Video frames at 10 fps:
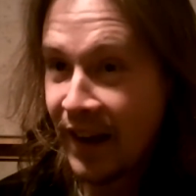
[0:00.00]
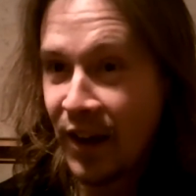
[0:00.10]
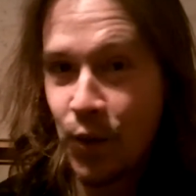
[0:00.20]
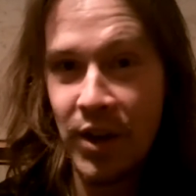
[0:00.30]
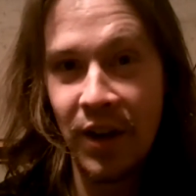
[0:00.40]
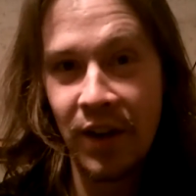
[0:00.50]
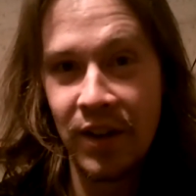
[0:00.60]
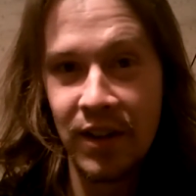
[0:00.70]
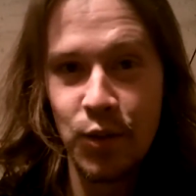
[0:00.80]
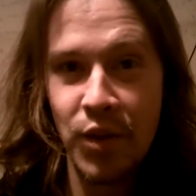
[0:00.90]
We
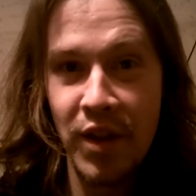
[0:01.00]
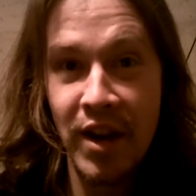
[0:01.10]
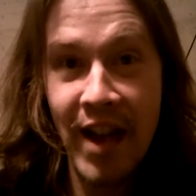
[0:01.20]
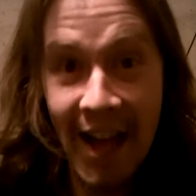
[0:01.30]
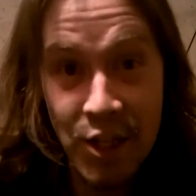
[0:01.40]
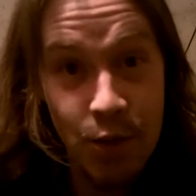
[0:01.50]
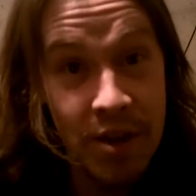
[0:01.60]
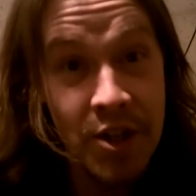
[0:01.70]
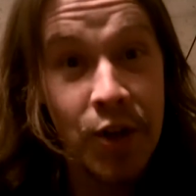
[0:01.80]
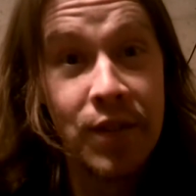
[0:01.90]
are within a gnat's
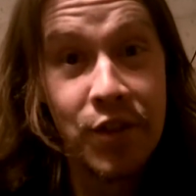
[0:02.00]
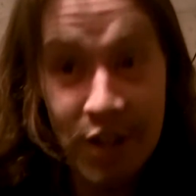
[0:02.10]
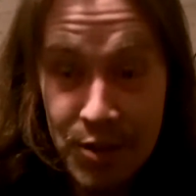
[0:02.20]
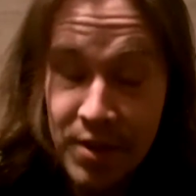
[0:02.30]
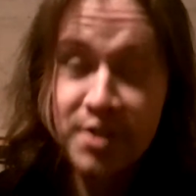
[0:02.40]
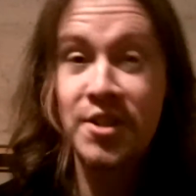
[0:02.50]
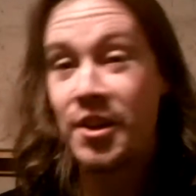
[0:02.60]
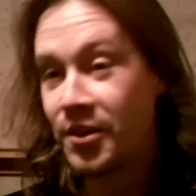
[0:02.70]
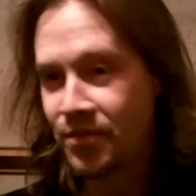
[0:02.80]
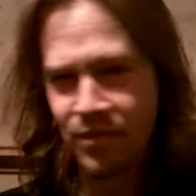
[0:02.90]
whisker of Christmas,
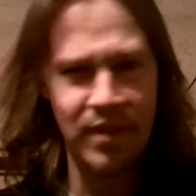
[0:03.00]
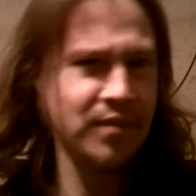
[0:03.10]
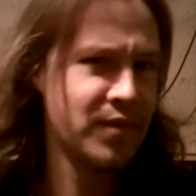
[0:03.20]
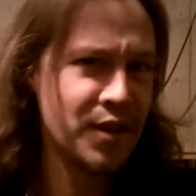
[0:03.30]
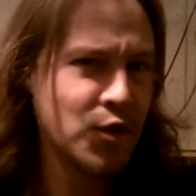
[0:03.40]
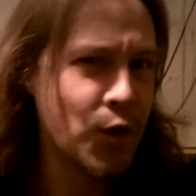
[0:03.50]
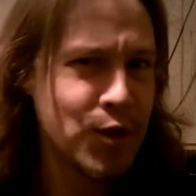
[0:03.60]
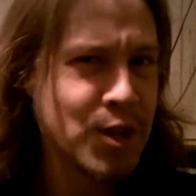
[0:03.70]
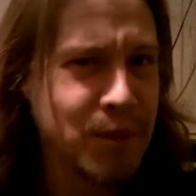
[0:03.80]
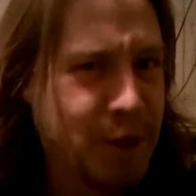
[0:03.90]
so of
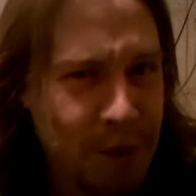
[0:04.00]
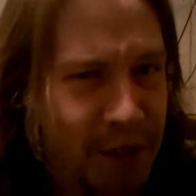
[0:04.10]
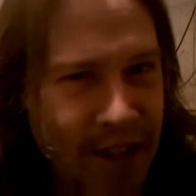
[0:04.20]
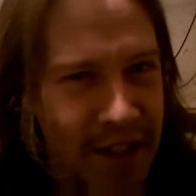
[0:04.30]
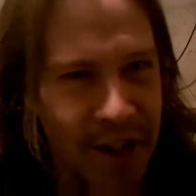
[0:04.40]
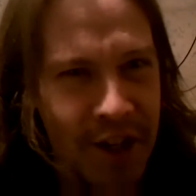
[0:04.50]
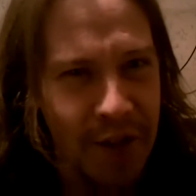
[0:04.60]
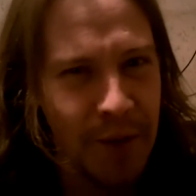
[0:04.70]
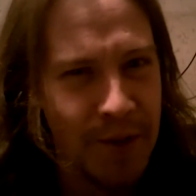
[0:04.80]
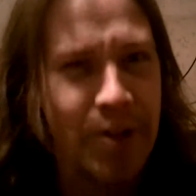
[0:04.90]
course I'm going to release the
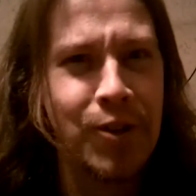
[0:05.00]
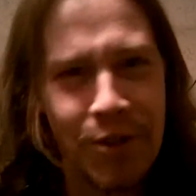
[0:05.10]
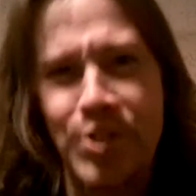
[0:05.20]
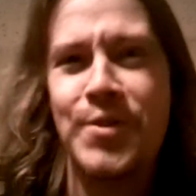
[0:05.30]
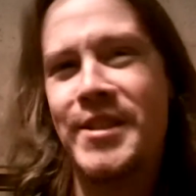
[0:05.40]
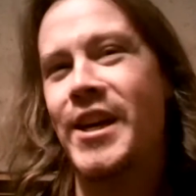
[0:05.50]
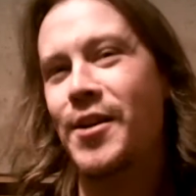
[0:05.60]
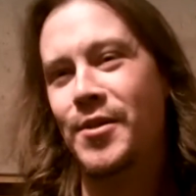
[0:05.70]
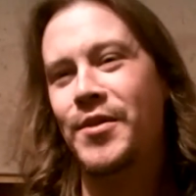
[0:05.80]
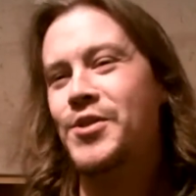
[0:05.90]
Jethro Tull Christmas
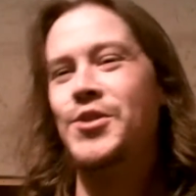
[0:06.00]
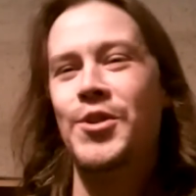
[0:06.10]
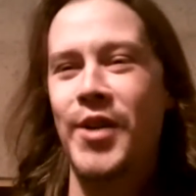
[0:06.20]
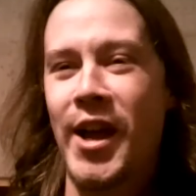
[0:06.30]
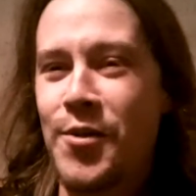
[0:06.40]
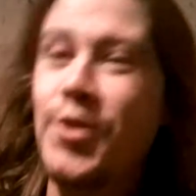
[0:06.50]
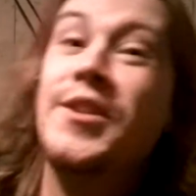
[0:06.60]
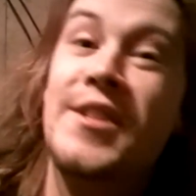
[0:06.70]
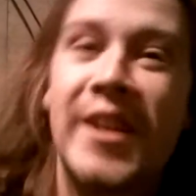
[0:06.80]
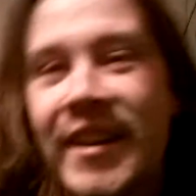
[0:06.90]
album. There's no way I
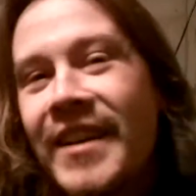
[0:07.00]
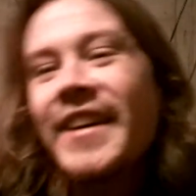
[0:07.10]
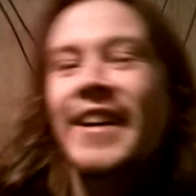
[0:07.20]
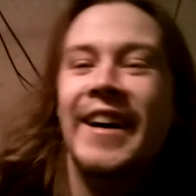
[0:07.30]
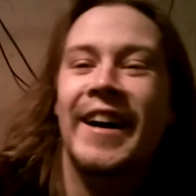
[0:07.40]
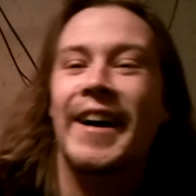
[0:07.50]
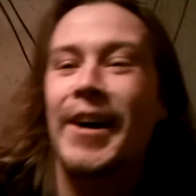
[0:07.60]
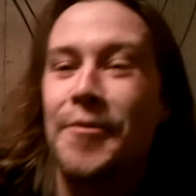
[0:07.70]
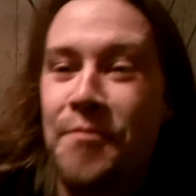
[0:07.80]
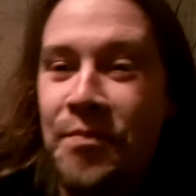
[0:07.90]
wouldn't.
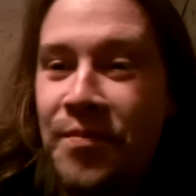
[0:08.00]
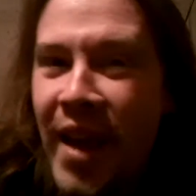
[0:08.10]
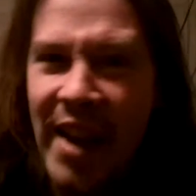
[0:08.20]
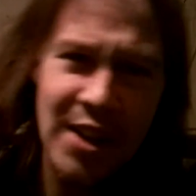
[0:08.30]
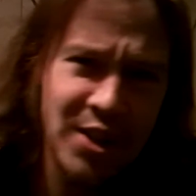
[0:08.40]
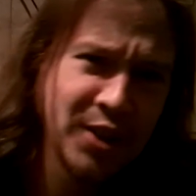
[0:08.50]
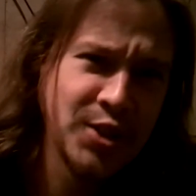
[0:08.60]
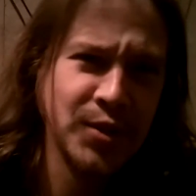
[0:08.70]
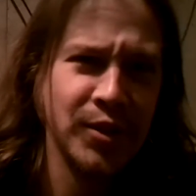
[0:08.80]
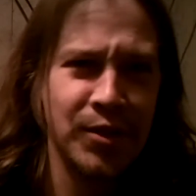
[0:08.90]
And it's
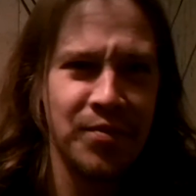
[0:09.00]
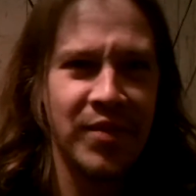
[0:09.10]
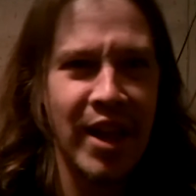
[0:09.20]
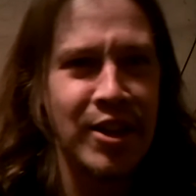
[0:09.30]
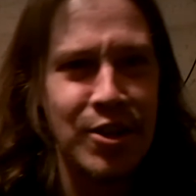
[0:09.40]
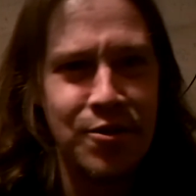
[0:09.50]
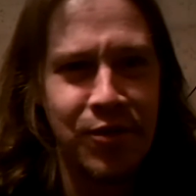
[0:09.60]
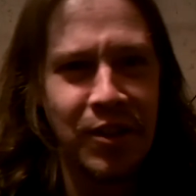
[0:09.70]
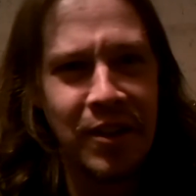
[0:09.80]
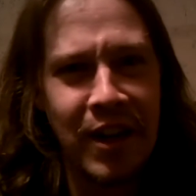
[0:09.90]
also a little thank you
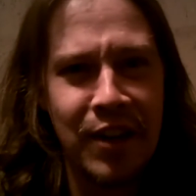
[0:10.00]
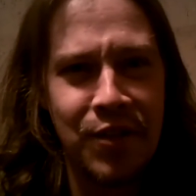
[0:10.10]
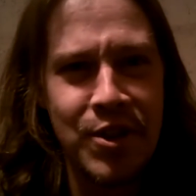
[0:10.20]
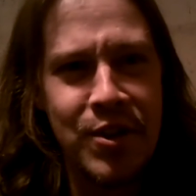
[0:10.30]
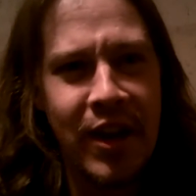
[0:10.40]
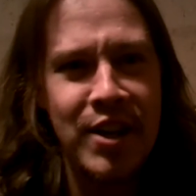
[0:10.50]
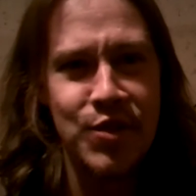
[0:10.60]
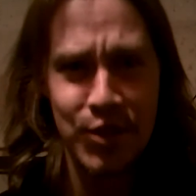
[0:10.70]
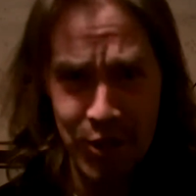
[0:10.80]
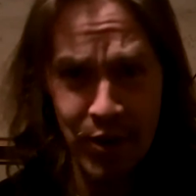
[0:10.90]
for you guys
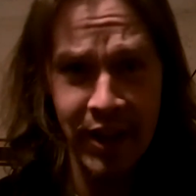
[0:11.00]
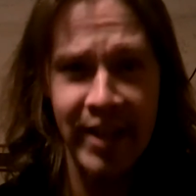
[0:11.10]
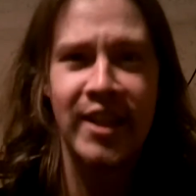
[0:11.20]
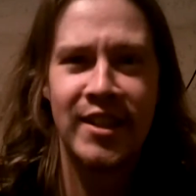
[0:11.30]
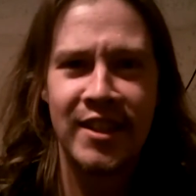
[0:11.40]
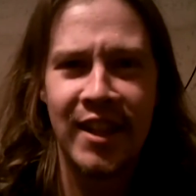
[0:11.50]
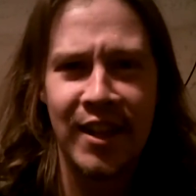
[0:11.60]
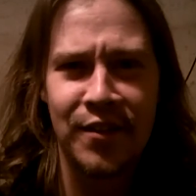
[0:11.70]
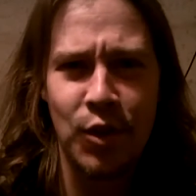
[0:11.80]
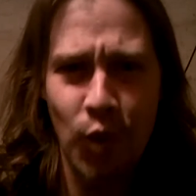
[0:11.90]
for tuning in and
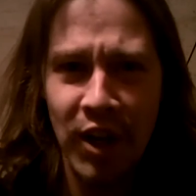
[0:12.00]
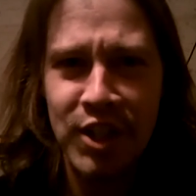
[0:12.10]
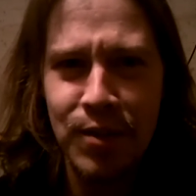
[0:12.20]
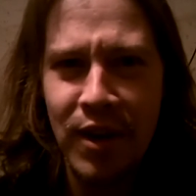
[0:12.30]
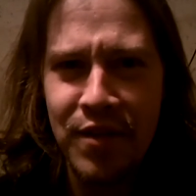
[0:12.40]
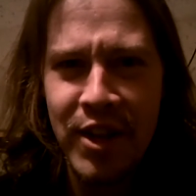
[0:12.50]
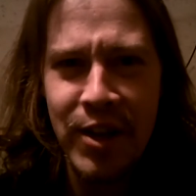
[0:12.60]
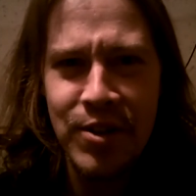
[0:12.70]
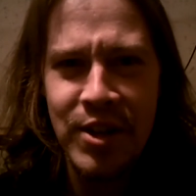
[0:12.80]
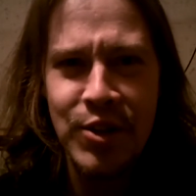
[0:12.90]
for watching my
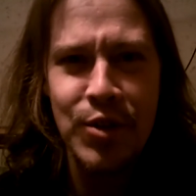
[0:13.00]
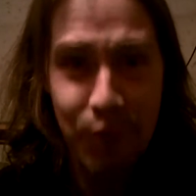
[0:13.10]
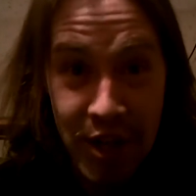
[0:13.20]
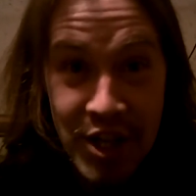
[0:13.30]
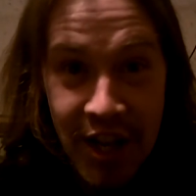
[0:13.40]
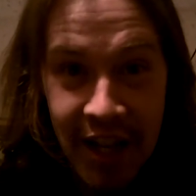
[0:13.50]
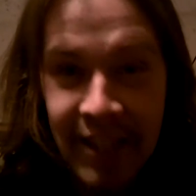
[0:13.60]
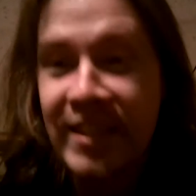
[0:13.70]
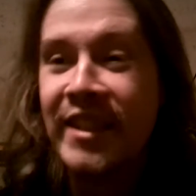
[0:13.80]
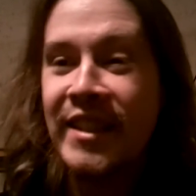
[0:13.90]
videos. I do appreciate
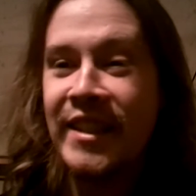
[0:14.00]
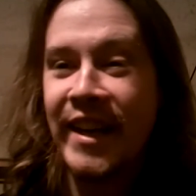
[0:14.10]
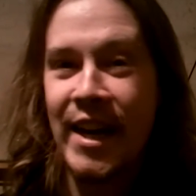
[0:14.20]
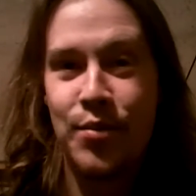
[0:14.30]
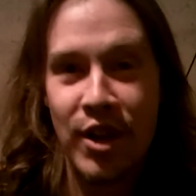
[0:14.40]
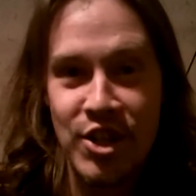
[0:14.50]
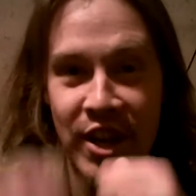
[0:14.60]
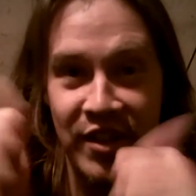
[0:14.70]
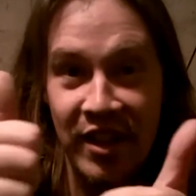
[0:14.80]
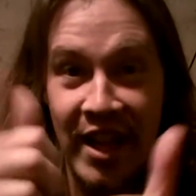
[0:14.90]
it. I
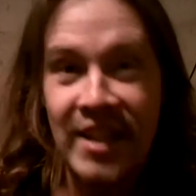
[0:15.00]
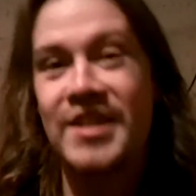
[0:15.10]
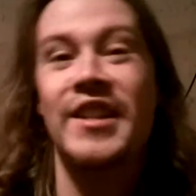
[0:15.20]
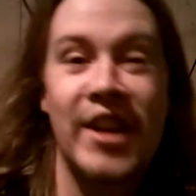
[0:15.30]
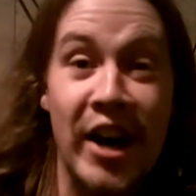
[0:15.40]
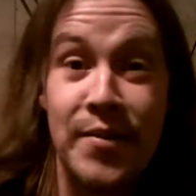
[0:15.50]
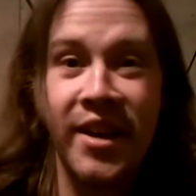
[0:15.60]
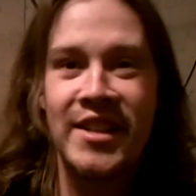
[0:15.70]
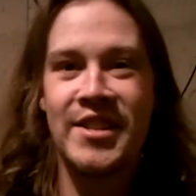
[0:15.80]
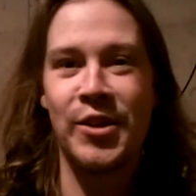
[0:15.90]
appreciate the likes and the
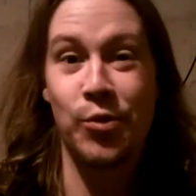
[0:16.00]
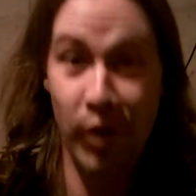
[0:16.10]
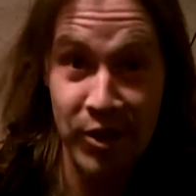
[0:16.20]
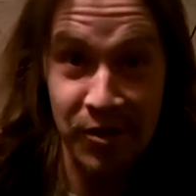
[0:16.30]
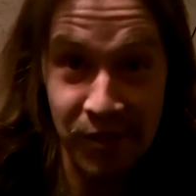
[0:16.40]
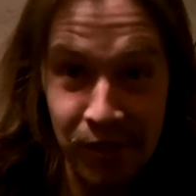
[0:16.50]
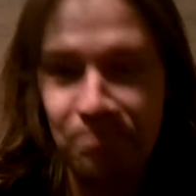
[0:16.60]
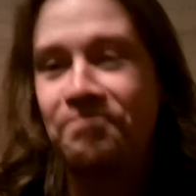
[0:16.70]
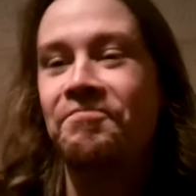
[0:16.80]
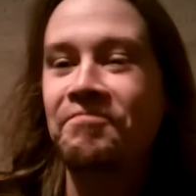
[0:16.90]
comments. They're wonderful.
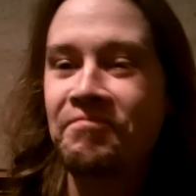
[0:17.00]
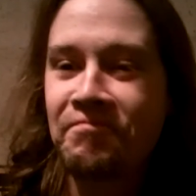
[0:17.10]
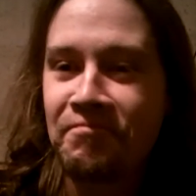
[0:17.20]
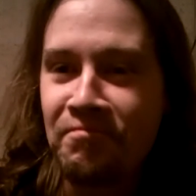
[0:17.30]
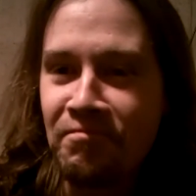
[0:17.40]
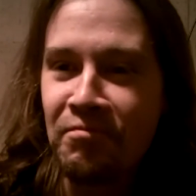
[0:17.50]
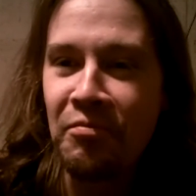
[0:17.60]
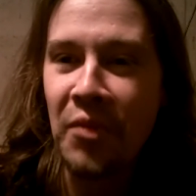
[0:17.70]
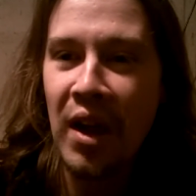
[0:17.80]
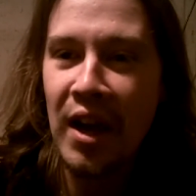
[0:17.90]

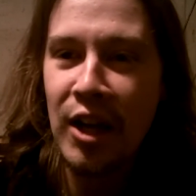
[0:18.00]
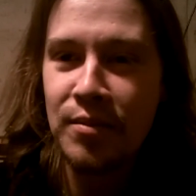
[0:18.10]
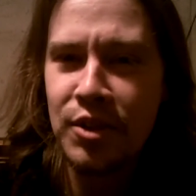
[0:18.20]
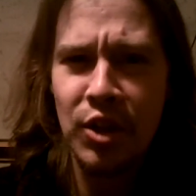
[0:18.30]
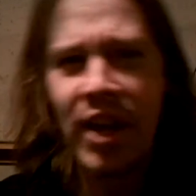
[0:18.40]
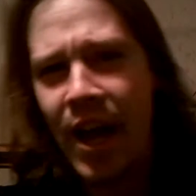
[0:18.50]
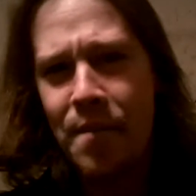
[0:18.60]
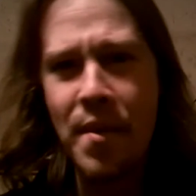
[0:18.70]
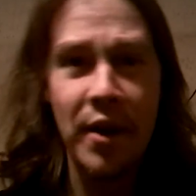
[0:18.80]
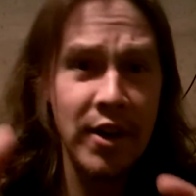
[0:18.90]
So yeah,
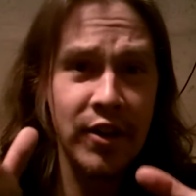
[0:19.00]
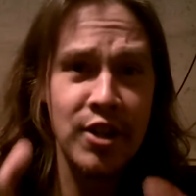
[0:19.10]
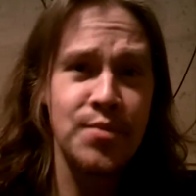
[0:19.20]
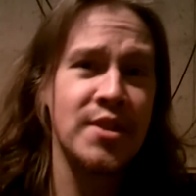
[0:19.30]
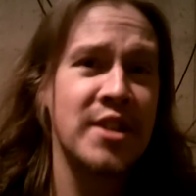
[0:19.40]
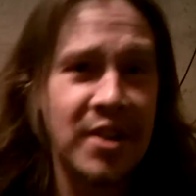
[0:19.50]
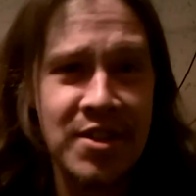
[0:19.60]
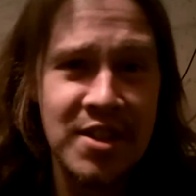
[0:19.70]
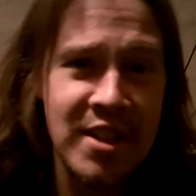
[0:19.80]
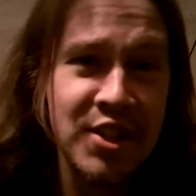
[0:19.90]
Merry Christmas.
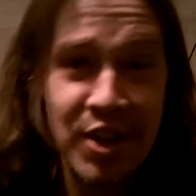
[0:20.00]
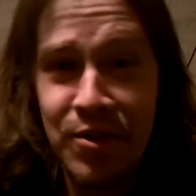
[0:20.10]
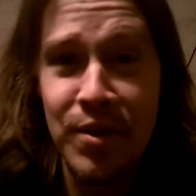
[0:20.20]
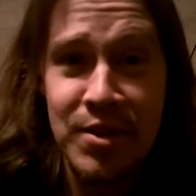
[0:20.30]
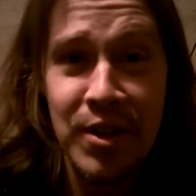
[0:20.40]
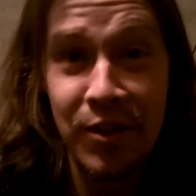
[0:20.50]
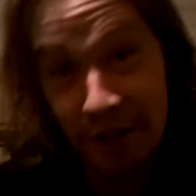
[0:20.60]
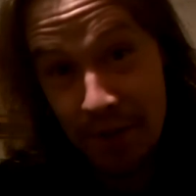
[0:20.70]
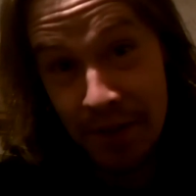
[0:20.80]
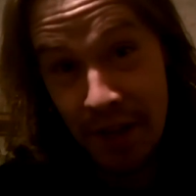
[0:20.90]
Here's the Jethro Tull
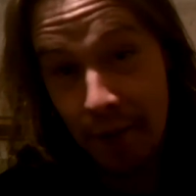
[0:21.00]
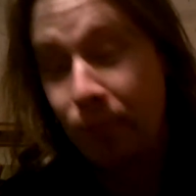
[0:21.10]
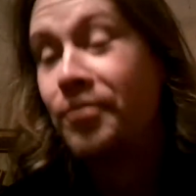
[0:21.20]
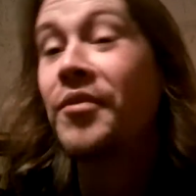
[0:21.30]
Christmas album.